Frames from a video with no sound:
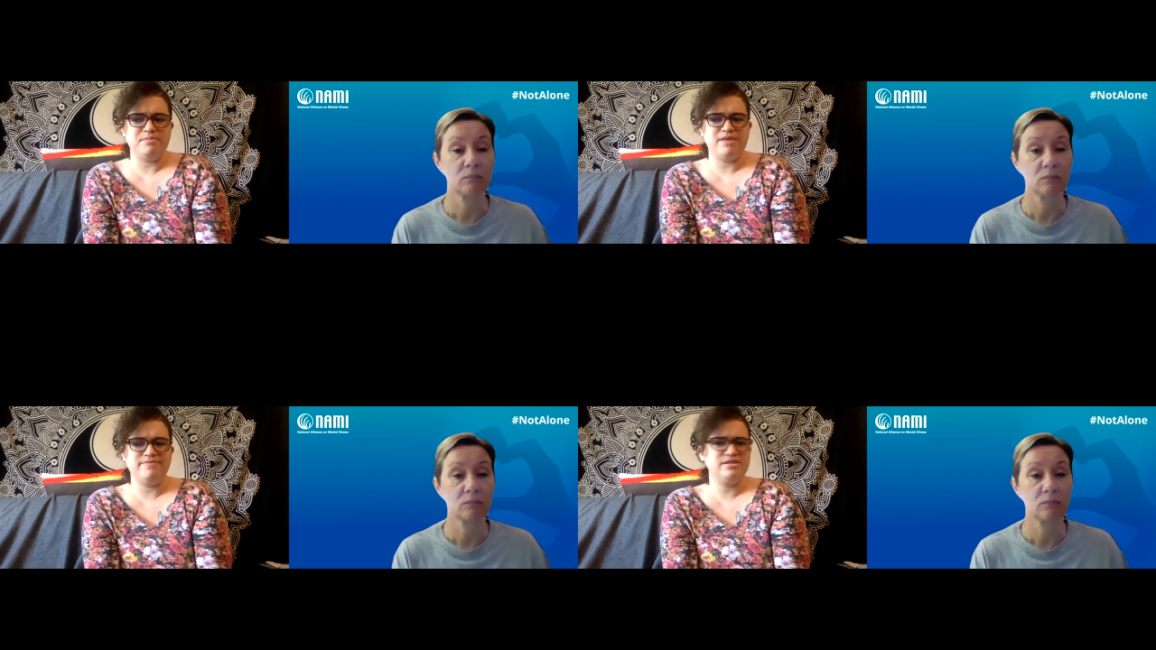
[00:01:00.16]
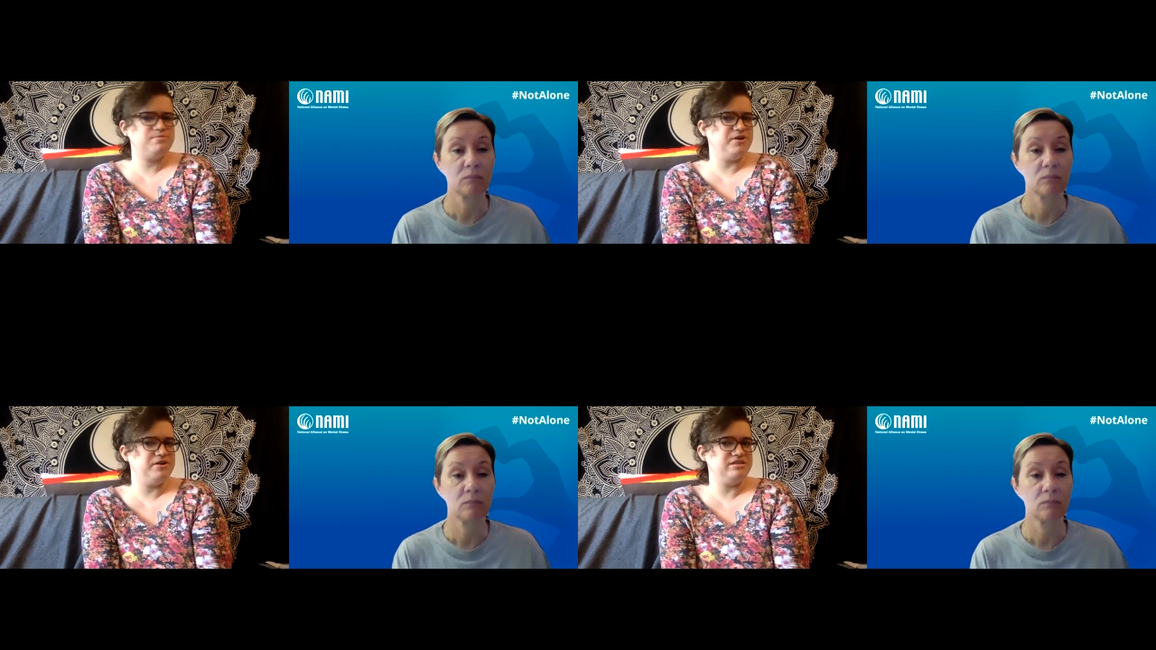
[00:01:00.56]
Speaker 1: I've
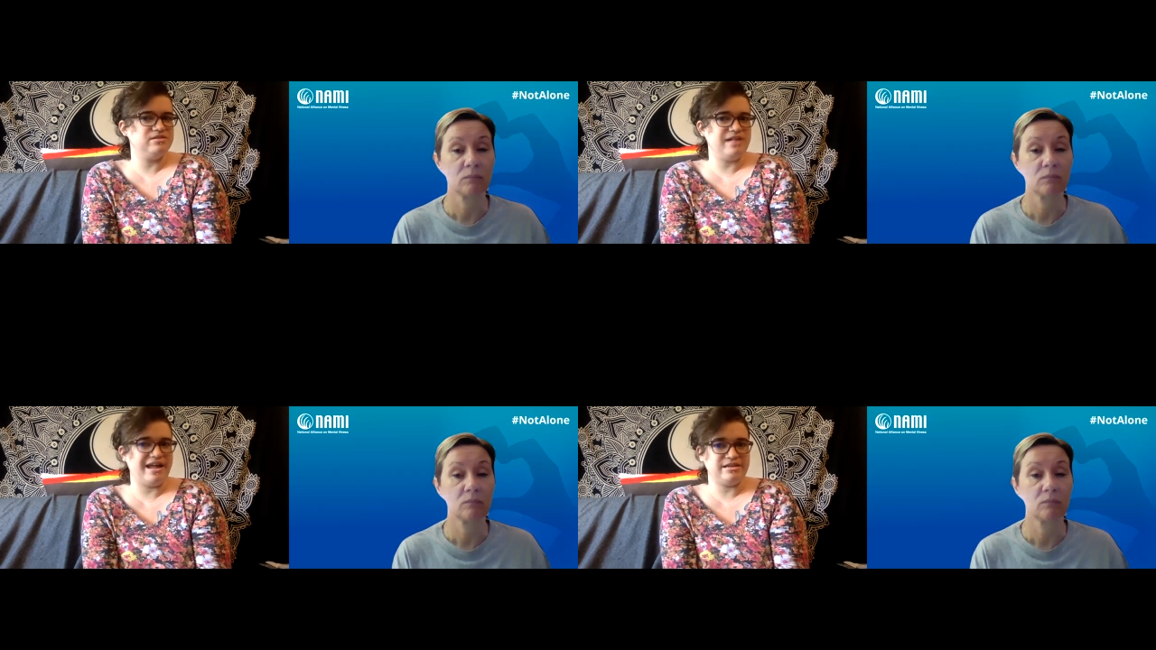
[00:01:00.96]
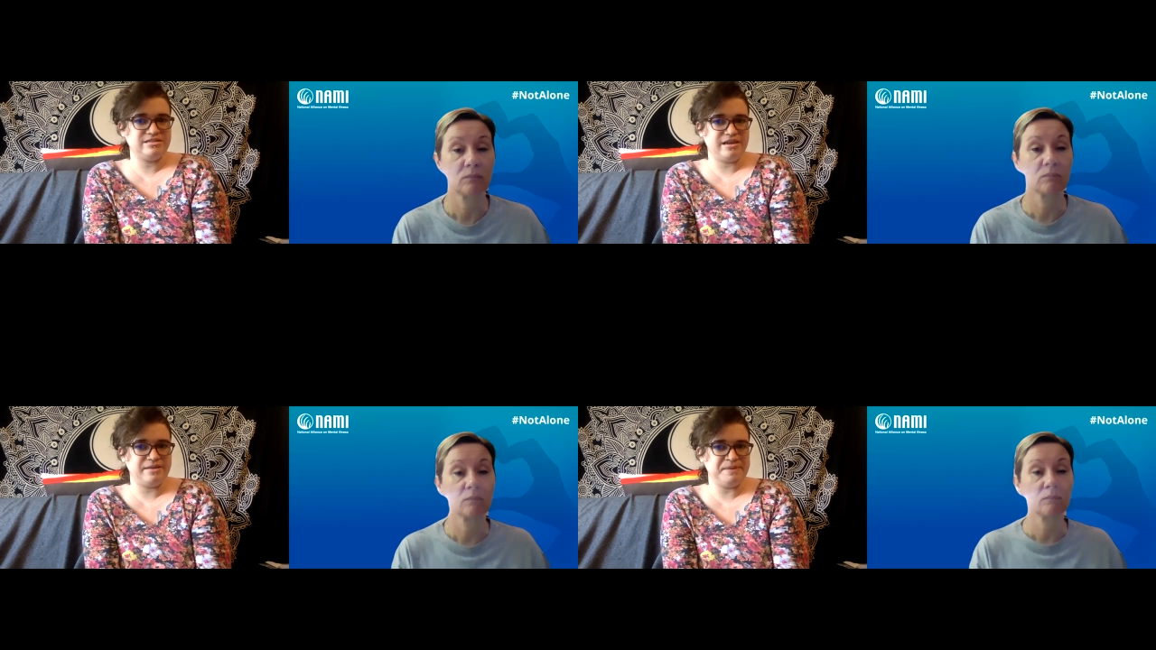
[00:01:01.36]
experienced a lot of
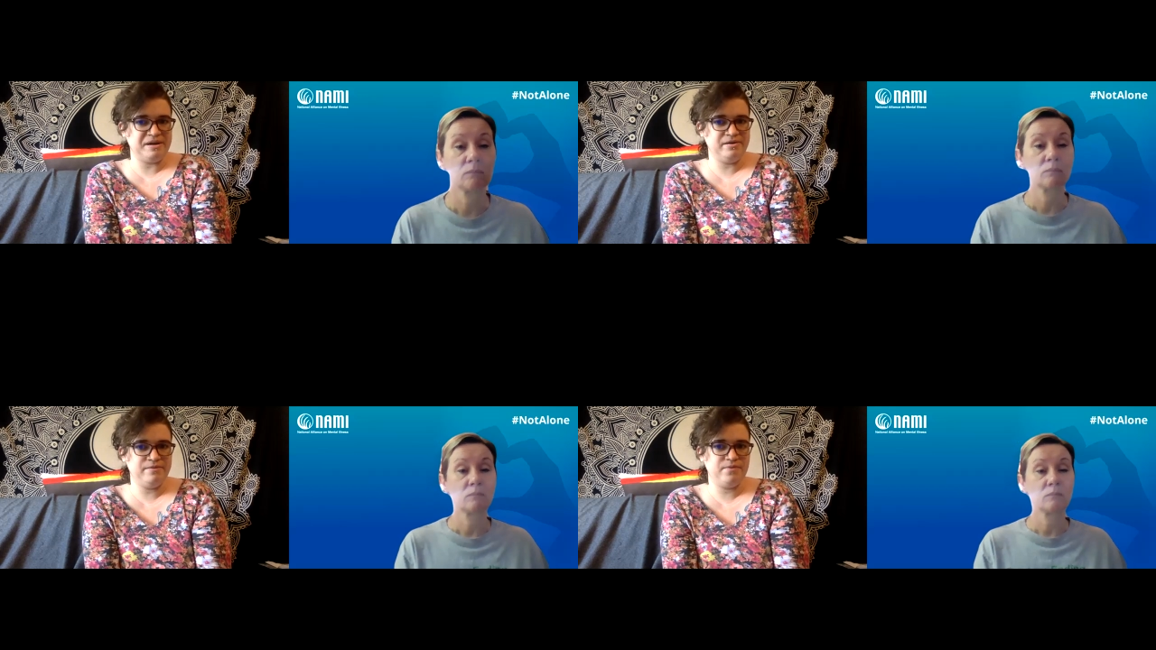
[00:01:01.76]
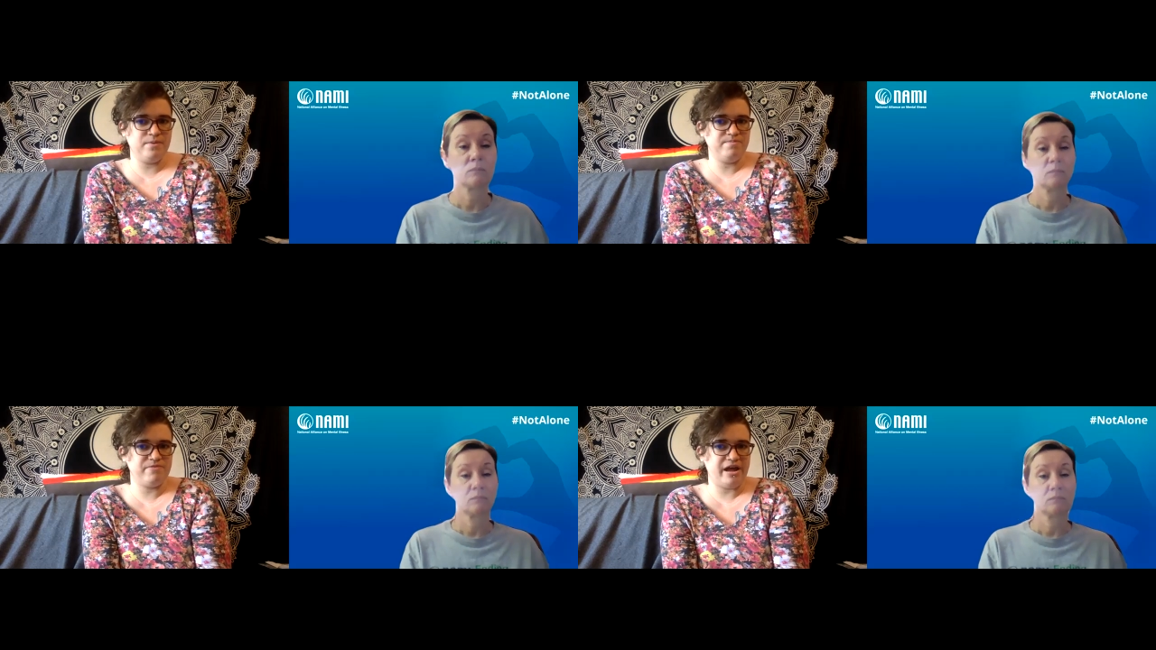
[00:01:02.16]
stigma from
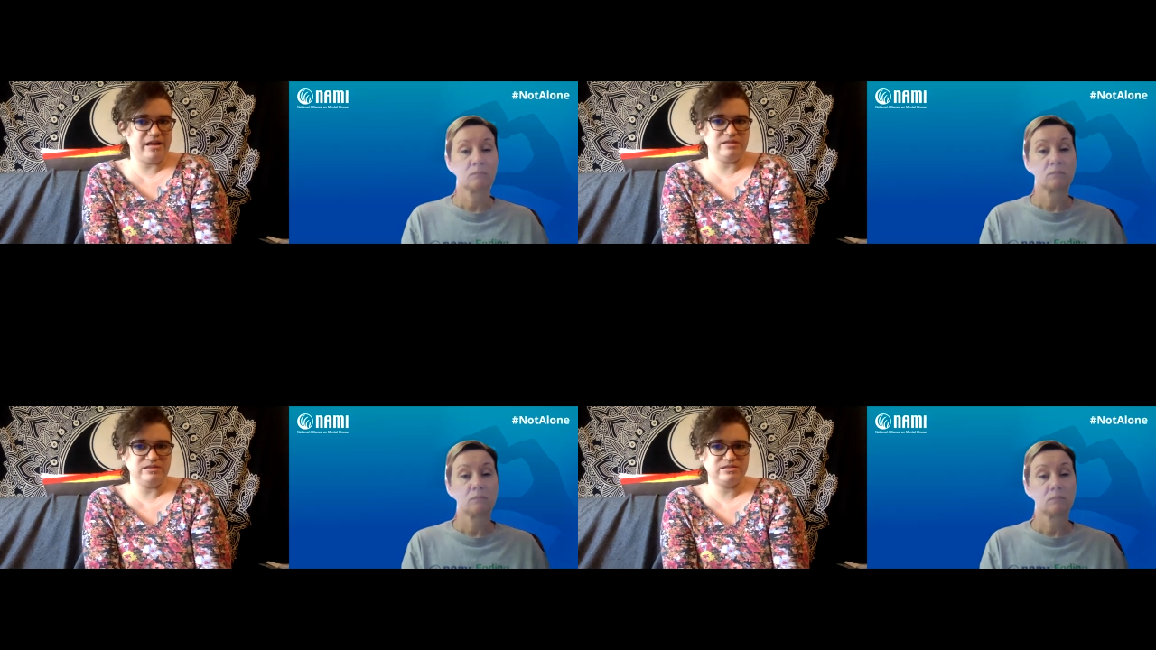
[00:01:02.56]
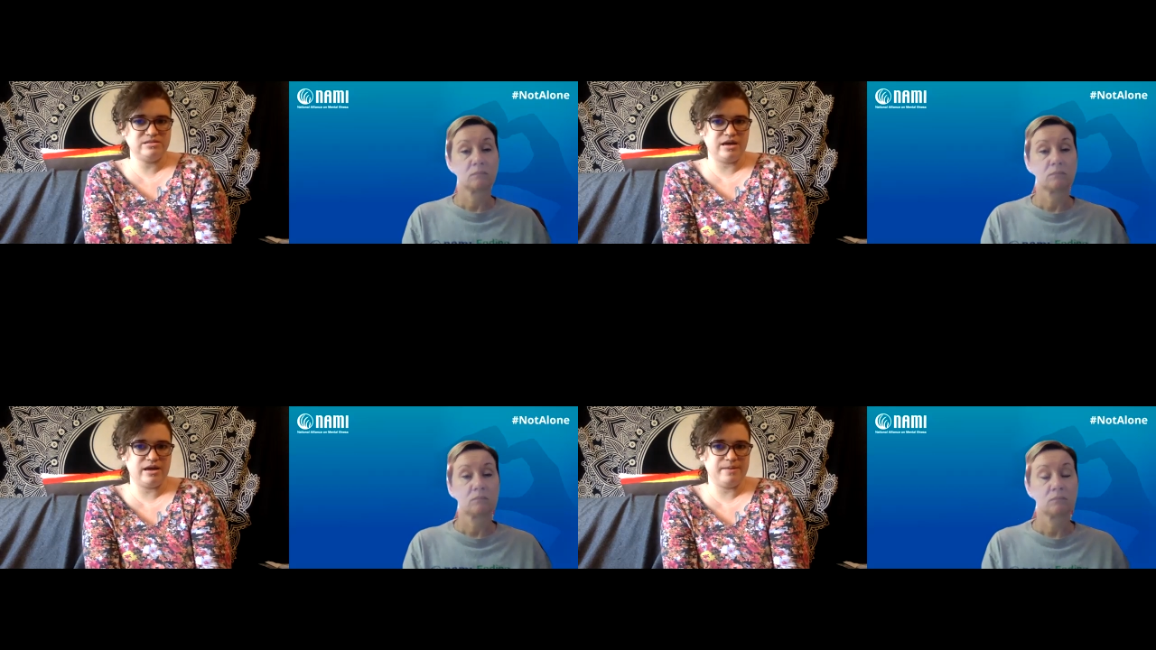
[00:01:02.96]
friends
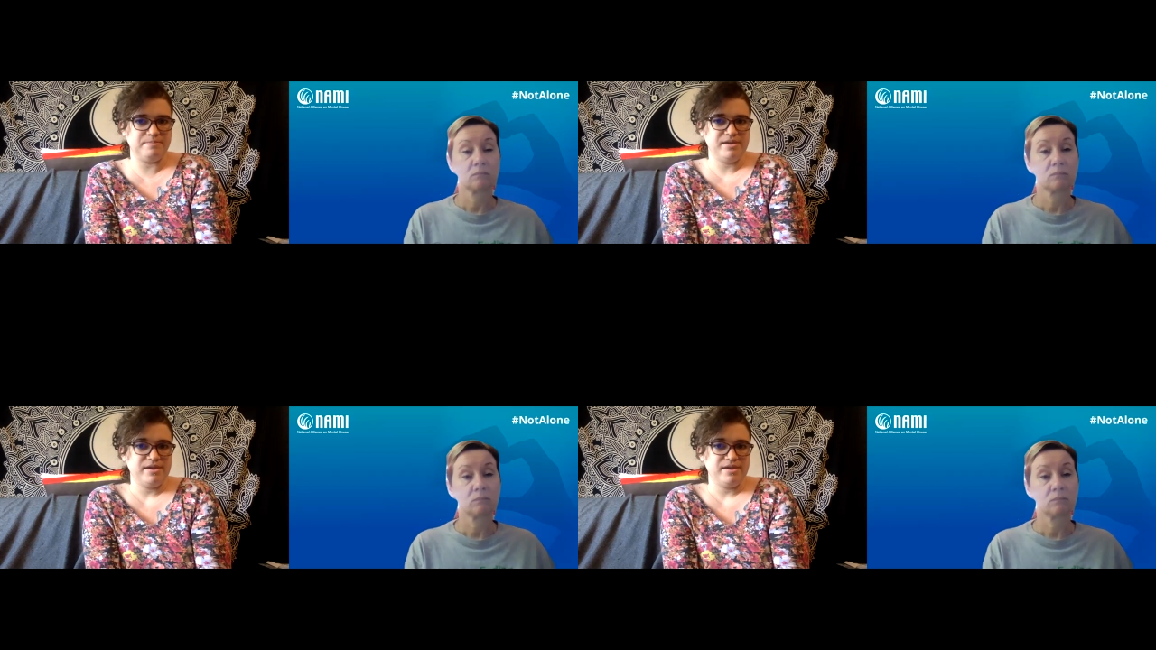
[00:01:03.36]
um,